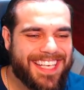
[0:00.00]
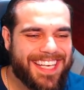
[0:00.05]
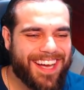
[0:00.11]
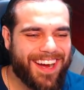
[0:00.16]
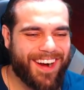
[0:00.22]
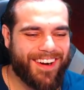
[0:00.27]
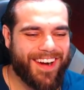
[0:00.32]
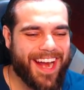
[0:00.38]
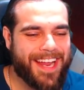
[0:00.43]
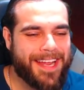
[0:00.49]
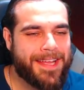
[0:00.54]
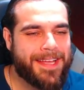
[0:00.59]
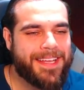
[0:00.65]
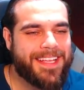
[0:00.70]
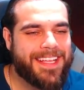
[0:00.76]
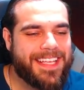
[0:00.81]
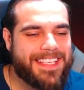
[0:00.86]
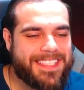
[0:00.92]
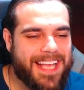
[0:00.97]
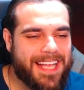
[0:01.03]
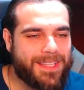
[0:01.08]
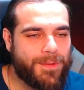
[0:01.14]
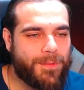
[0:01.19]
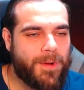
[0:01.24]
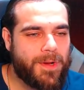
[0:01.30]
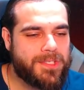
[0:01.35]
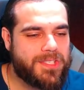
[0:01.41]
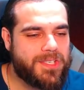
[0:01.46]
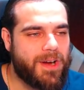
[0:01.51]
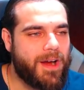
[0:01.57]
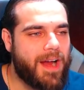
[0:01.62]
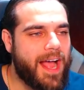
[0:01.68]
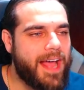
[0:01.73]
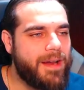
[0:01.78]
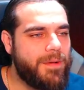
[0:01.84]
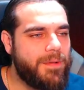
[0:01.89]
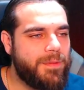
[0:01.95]
All right. He's got the 1-star.
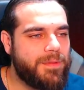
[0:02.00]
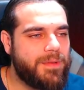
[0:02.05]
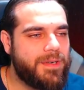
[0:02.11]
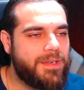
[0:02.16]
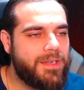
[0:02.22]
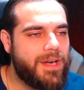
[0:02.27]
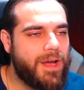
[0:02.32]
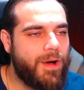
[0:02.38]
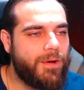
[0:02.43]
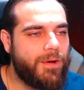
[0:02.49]
I don't know